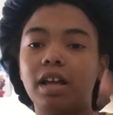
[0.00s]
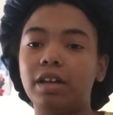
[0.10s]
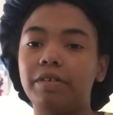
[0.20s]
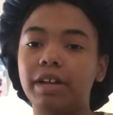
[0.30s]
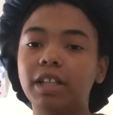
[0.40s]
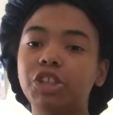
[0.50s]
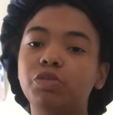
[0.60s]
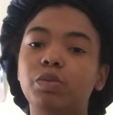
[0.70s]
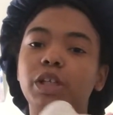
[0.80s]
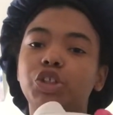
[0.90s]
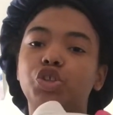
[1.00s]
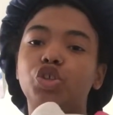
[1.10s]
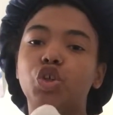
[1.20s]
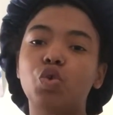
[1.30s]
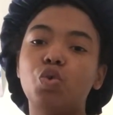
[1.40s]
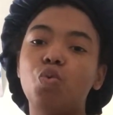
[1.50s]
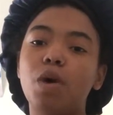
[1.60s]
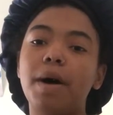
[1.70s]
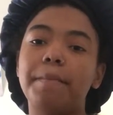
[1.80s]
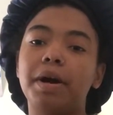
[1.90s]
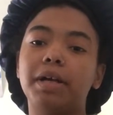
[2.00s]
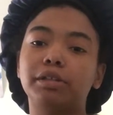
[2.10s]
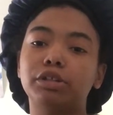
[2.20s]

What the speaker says: You can get you one at your local Walmart.